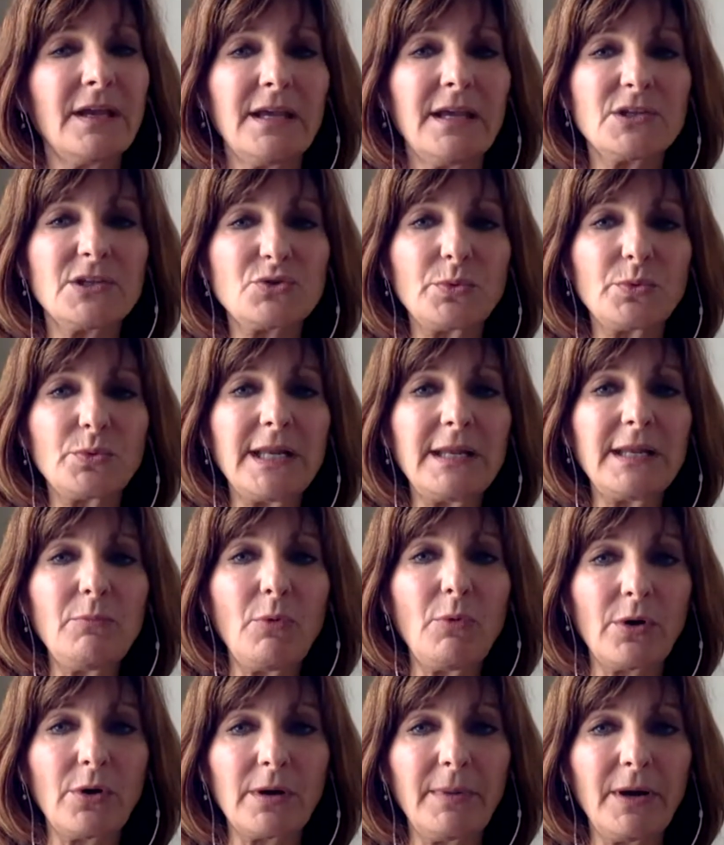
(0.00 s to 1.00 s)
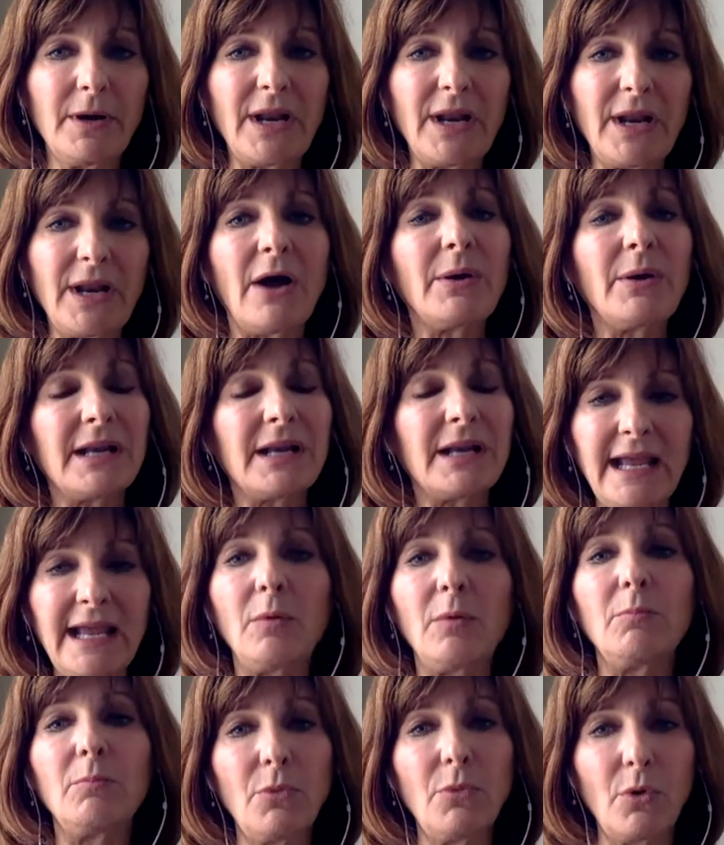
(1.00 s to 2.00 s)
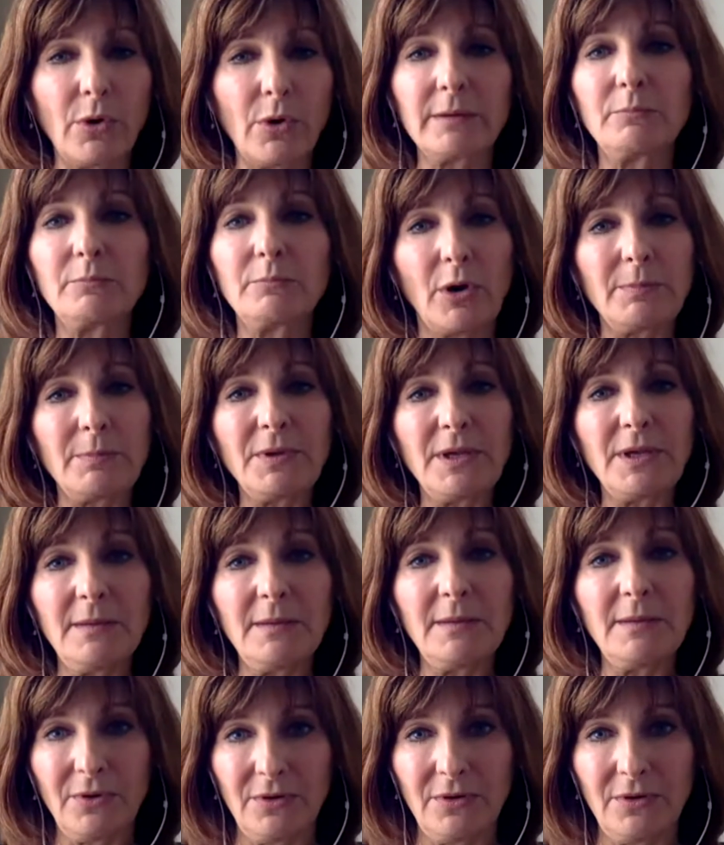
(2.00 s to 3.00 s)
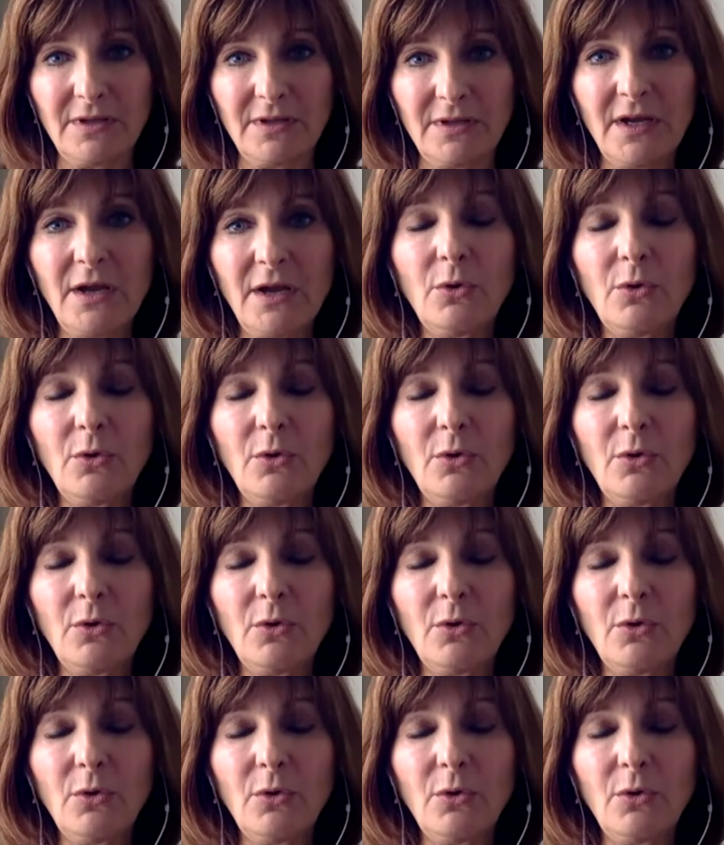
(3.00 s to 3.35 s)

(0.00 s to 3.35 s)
It's really more about how can I help more and more people